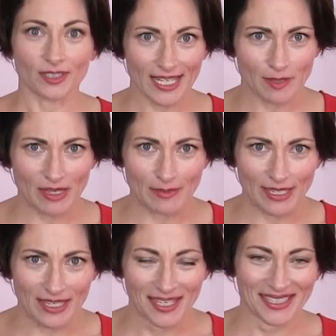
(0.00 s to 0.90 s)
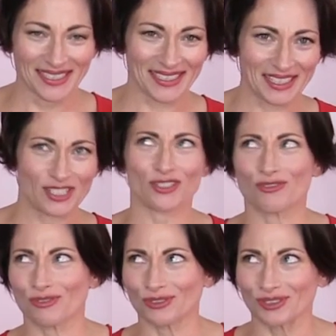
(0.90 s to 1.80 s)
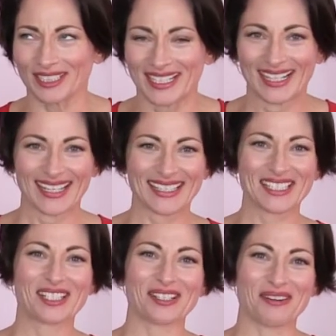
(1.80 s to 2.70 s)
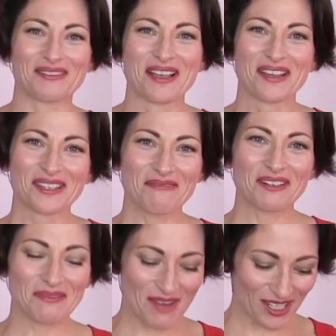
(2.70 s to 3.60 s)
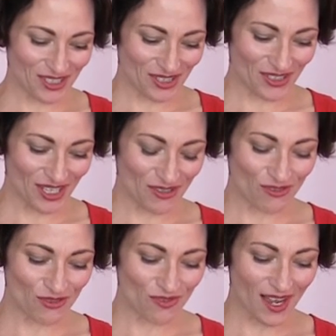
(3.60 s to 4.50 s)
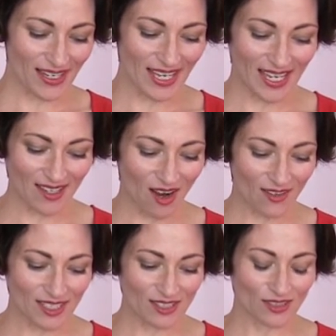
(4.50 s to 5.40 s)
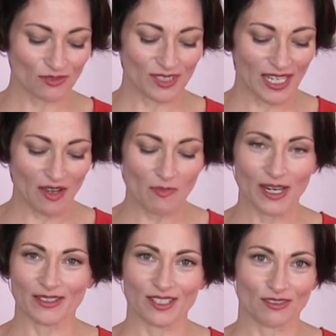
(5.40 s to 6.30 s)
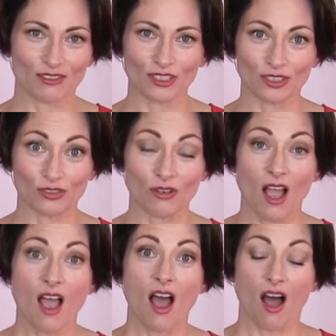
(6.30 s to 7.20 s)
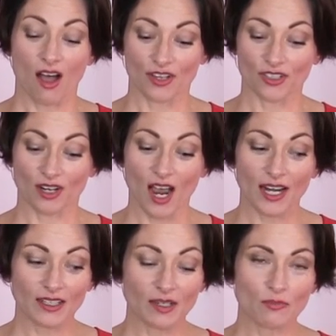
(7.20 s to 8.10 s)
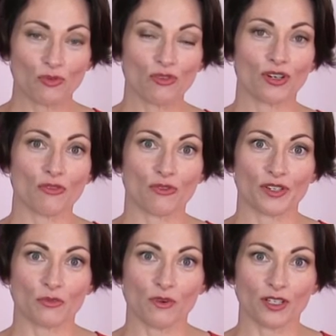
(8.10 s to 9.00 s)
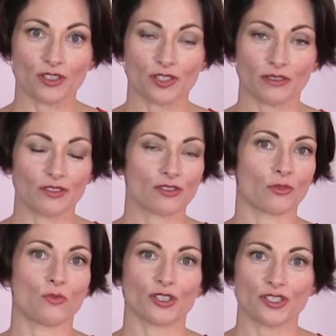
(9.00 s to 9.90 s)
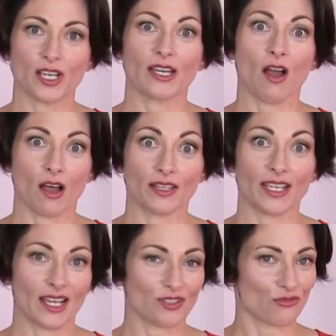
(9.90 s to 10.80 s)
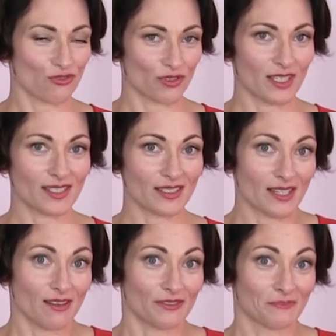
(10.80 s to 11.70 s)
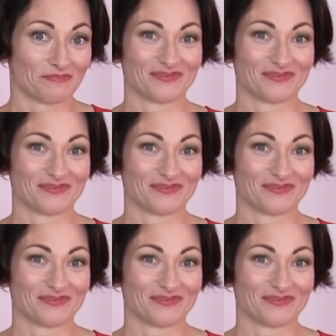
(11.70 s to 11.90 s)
They're like a baby. They just drool. So you want to make sure that you do not get all these little dingleberries of glue on your ironing board or your work surface, or worse yet, on the actual dress itself.